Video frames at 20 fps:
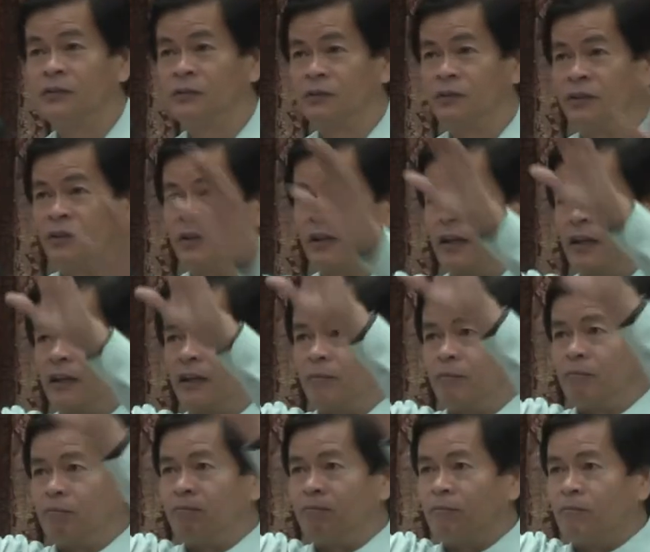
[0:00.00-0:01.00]
to the
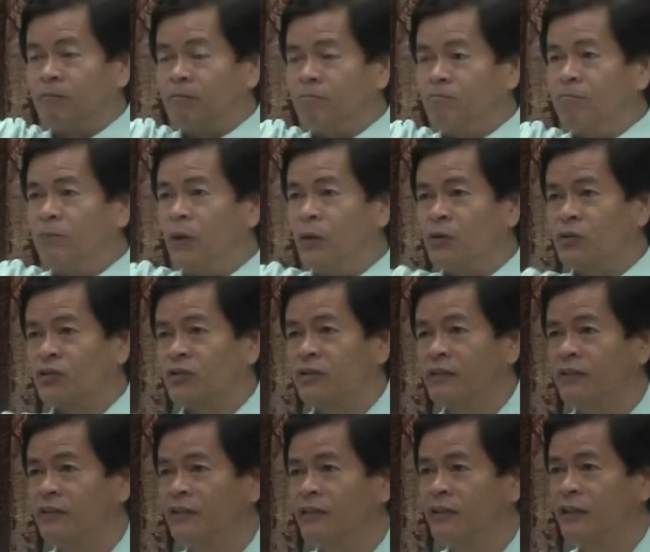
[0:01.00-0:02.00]
most
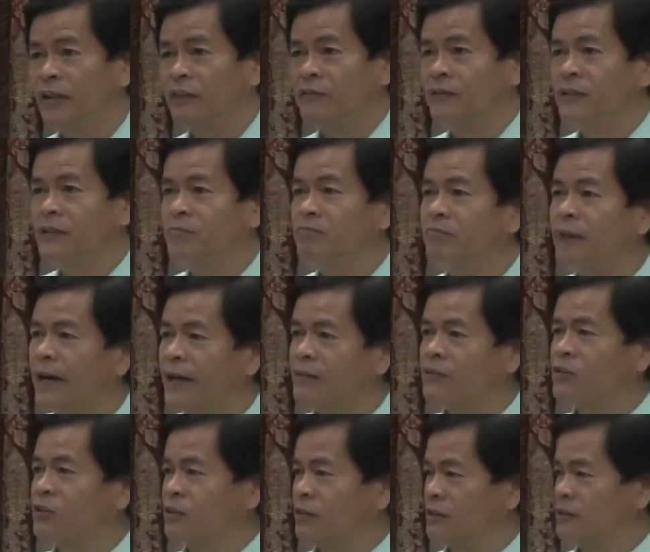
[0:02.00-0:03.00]
lovely
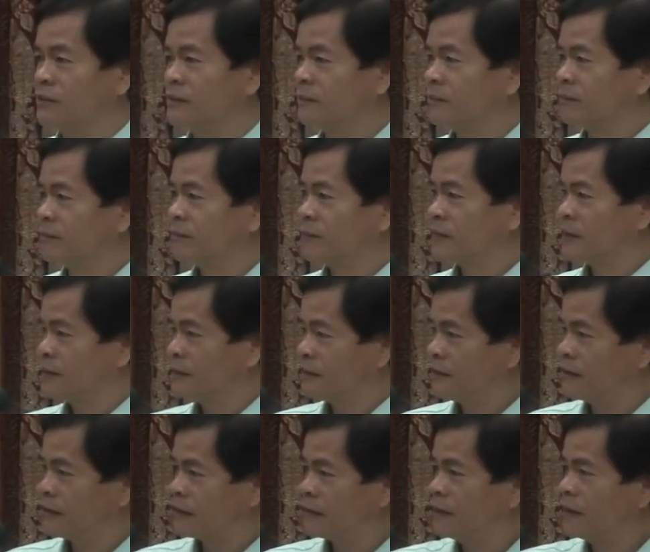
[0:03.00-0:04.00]
mansion
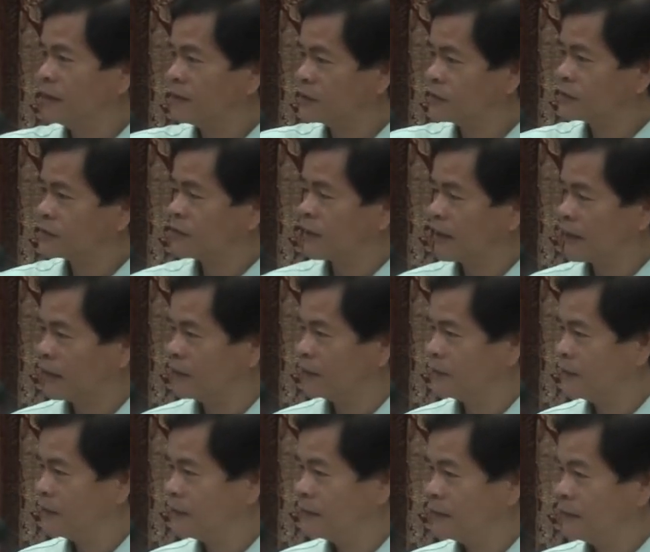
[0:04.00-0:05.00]
that this slave
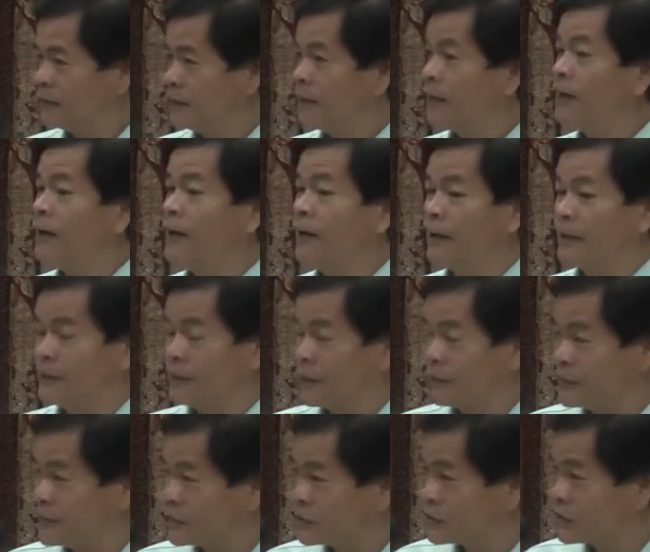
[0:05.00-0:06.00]
had
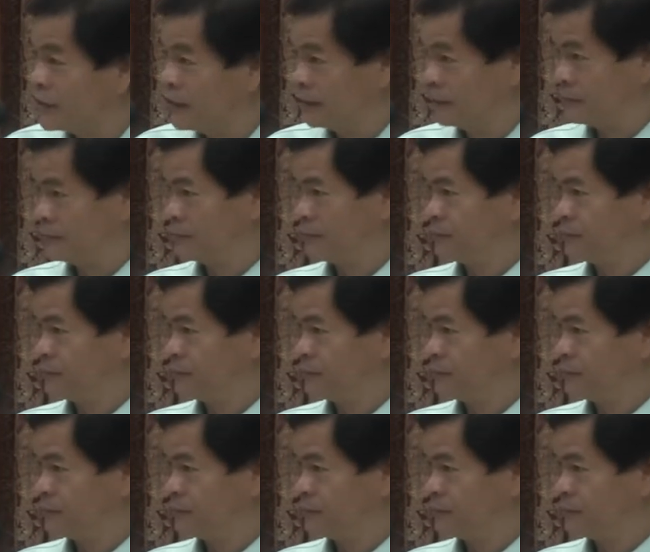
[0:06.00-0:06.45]
ever seen